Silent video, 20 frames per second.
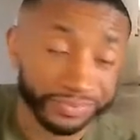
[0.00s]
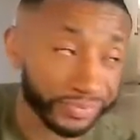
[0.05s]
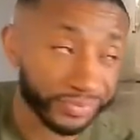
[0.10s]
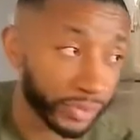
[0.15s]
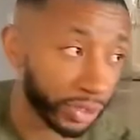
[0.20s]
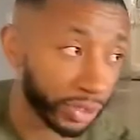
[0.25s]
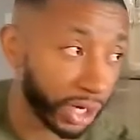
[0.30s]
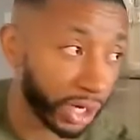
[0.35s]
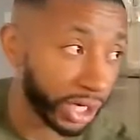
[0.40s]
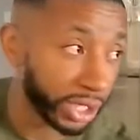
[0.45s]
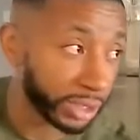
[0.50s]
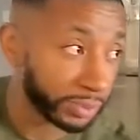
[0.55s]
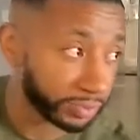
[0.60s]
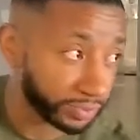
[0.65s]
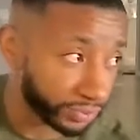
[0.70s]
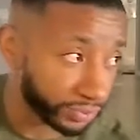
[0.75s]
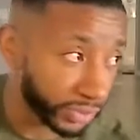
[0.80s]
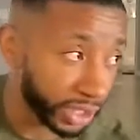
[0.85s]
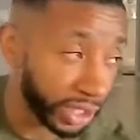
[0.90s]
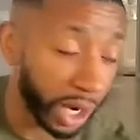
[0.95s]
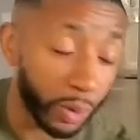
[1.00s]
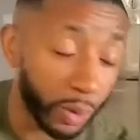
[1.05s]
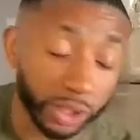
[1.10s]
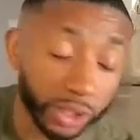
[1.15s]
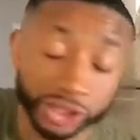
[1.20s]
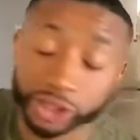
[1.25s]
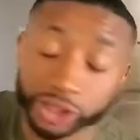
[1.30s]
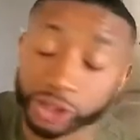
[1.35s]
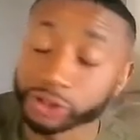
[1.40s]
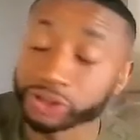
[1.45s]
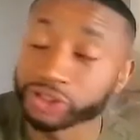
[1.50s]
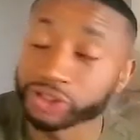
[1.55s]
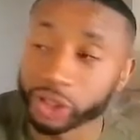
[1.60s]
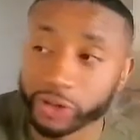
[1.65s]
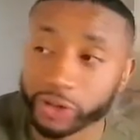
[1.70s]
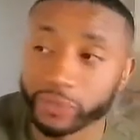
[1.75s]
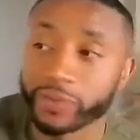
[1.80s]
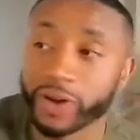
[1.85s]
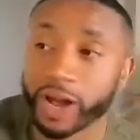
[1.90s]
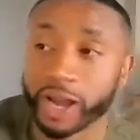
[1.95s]
All right. And I want you to do
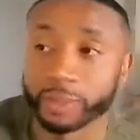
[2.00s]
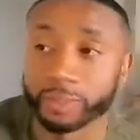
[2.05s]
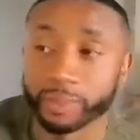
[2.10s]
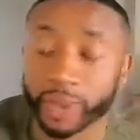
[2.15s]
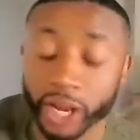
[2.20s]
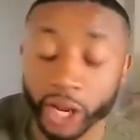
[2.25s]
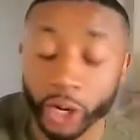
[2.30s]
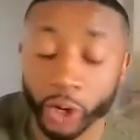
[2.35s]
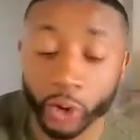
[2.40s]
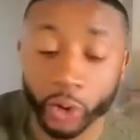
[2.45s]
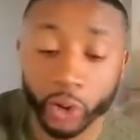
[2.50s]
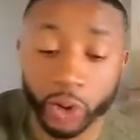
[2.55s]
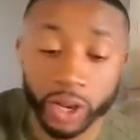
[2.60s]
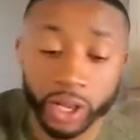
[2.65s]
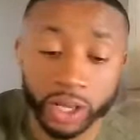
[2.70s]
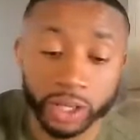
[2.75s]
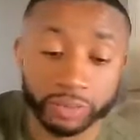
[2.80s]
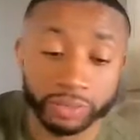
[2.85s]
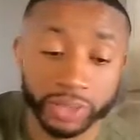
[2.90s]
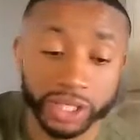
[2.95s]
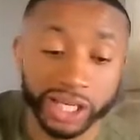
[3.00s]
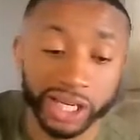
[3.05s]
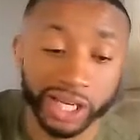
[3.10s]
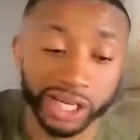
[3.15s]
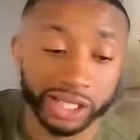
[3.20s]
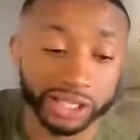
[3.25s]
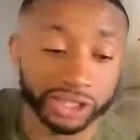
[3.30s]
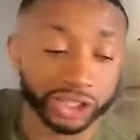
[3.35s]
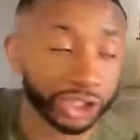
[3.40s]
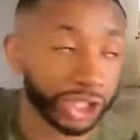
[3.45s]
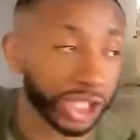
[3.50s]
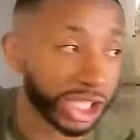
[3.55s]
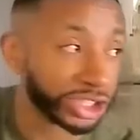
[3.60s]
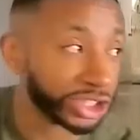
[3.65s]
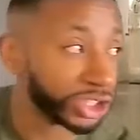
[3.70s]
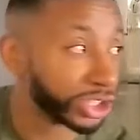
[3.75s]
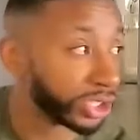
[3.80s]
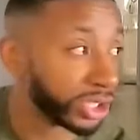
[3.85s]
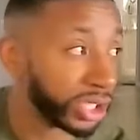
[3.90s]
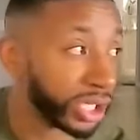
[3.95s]
certified mail because
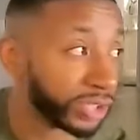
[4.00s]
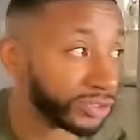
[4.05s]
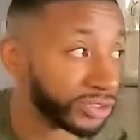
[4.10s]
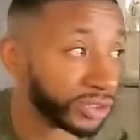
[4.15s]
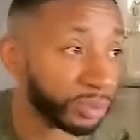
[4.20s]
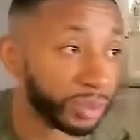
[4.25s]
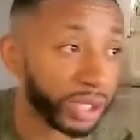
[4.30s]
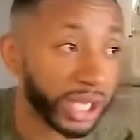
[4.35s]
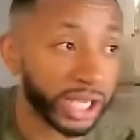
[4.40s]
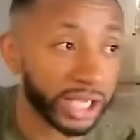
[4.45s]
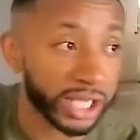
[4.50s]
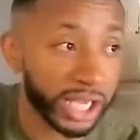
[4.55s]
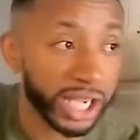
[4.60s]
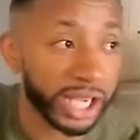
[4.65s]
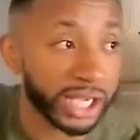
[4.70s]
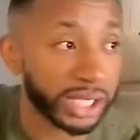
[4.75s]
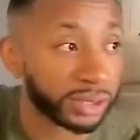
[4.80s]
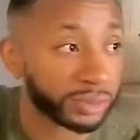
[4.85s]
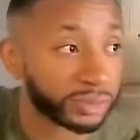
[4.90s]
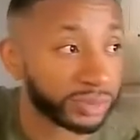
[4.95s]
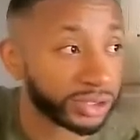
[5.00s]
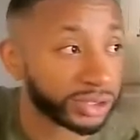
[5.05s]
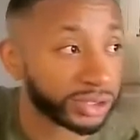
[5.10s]
TransUnion loves to play games